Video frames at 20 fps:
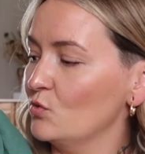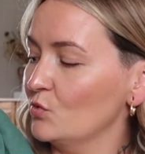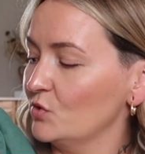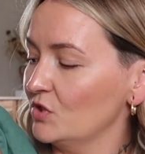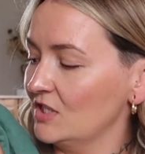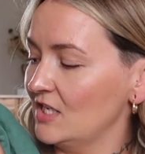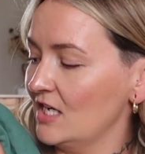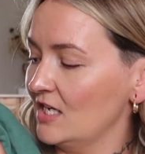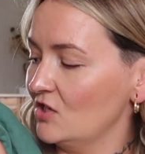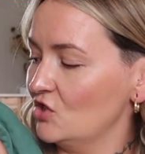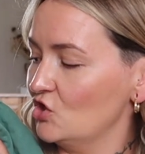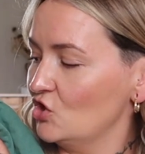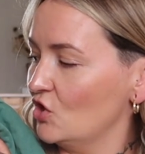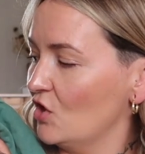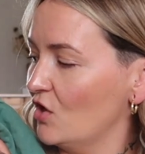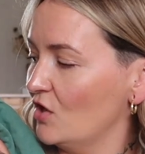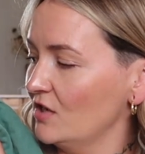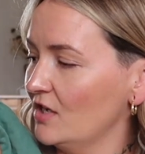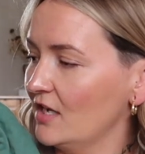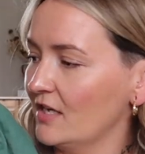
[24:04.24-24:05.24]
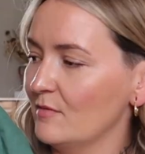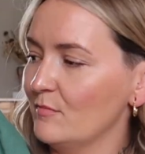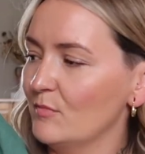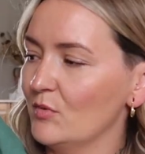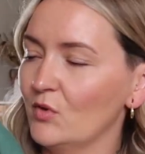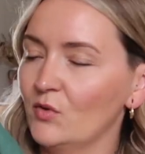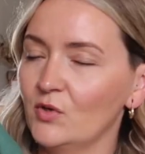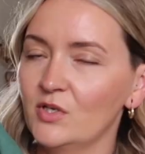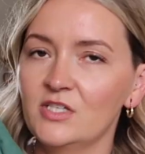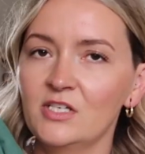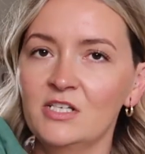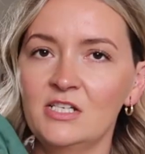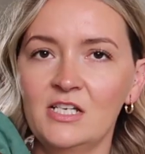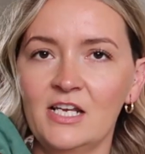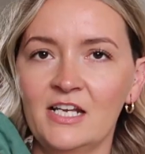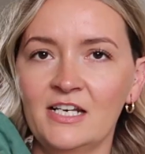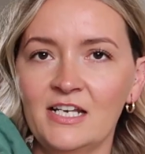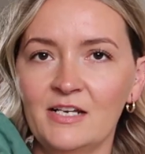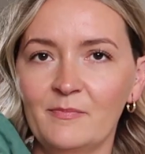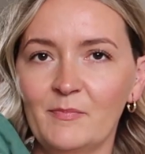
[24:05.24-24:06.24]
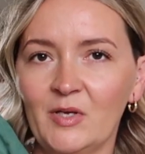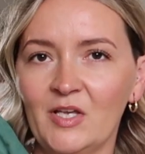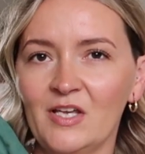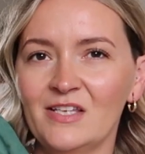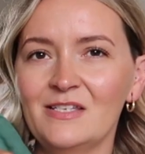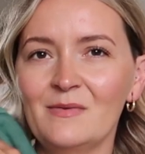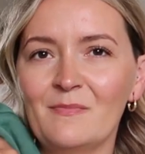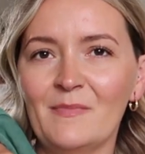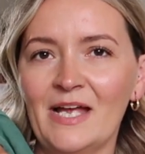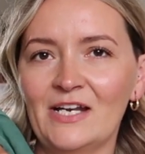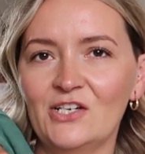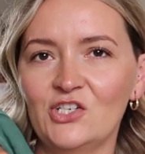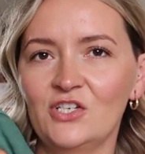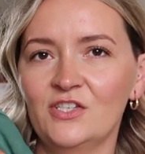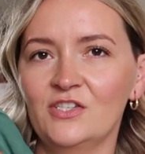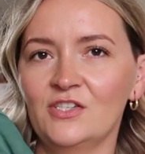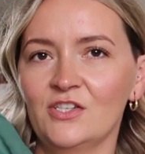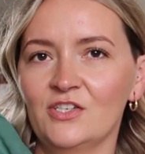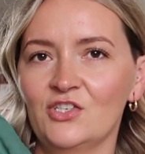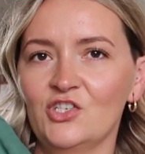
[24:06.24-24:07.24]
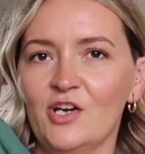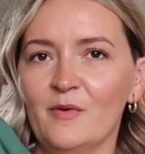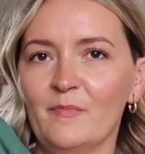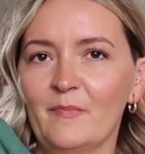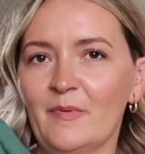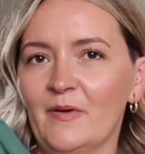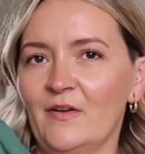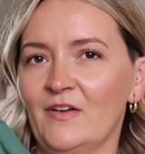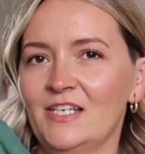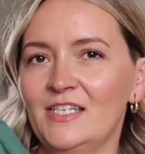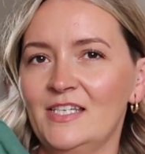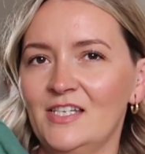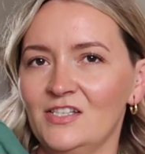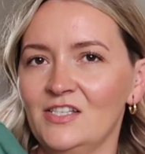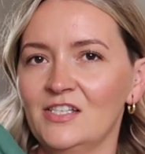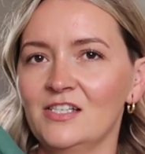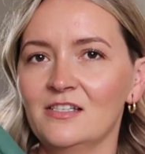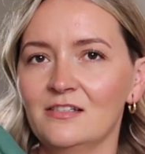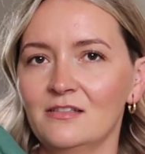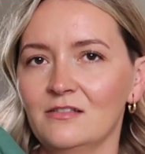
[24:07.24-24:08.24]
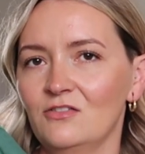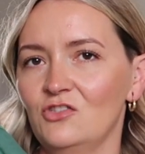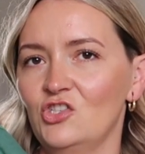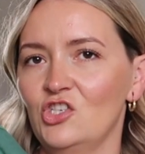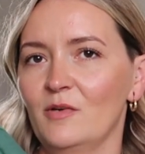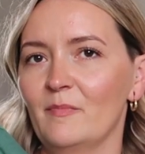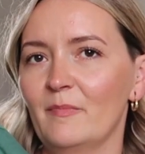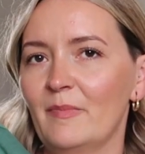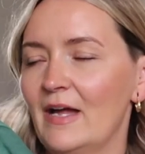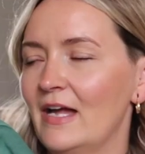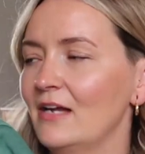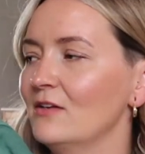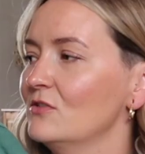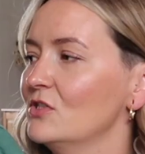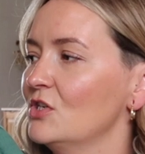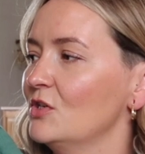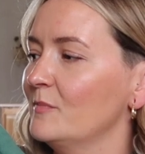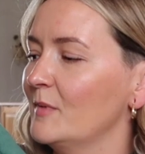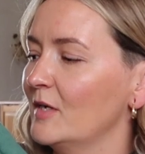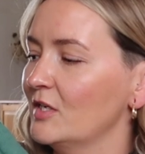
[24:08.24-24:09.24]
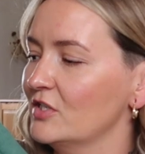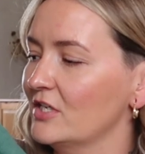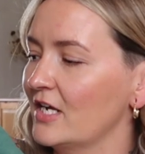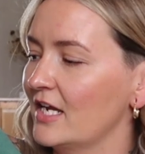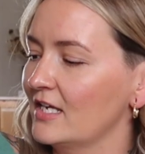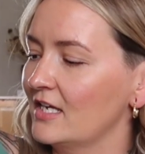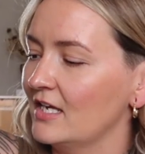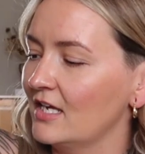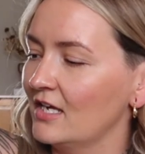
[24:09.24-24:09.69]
all stitched on, like embroidered, and because it matches the jumper, it doesn't jump out too much at